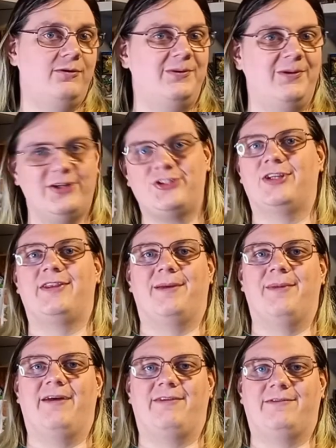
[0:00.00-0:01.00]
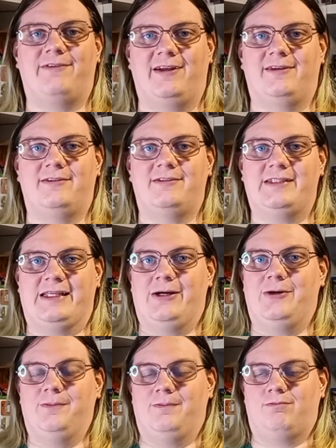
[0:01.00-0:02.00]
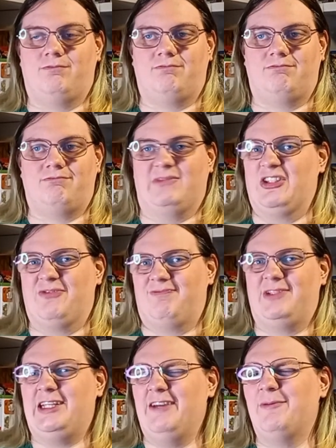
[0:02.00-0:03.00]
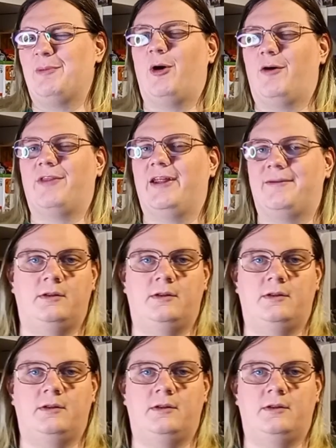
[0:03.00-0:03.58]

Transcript: watching them having fun, so give me more of that.